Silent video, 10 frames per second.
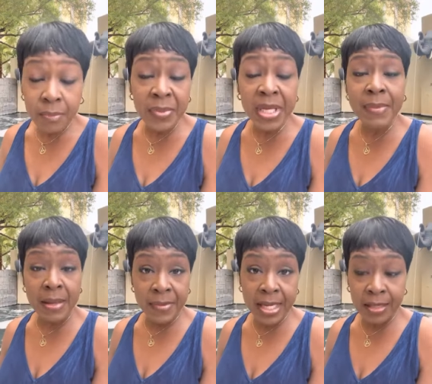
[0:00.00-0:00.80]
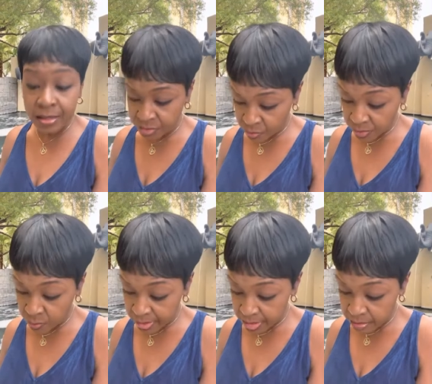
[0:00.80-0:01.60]
Me and my man are doing
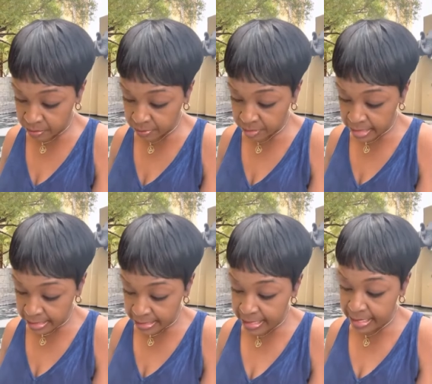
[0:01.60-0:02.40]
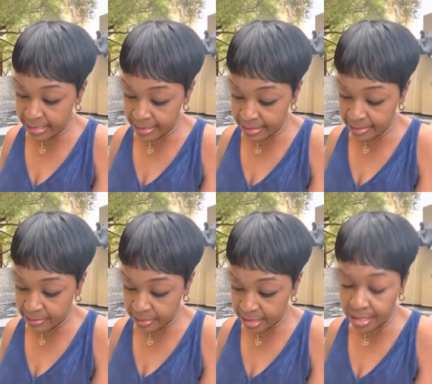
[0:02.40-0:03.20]
well,
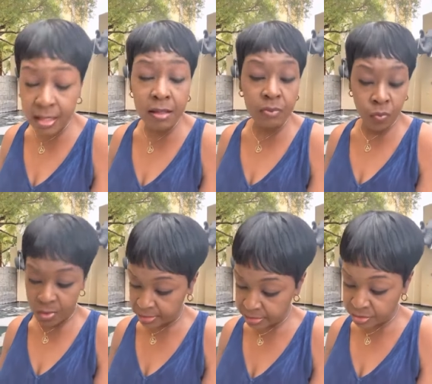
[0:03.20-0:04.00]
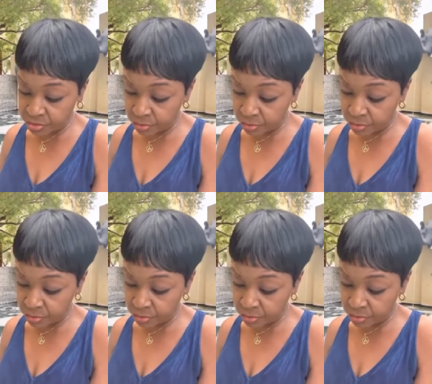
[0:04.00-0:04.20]
and he wants